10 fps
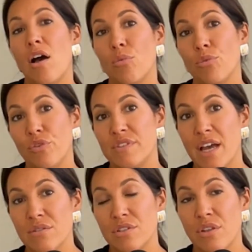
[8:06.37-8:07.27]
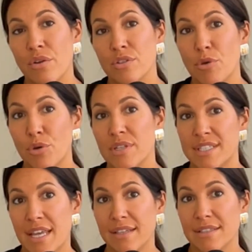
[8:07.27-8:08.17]
I'll move down to those bonus
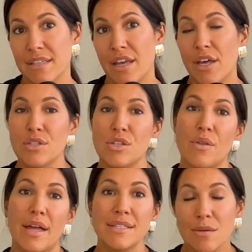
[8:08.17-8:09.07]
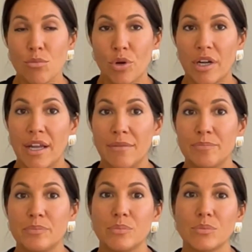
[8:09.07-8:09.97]
things. So that's the morning.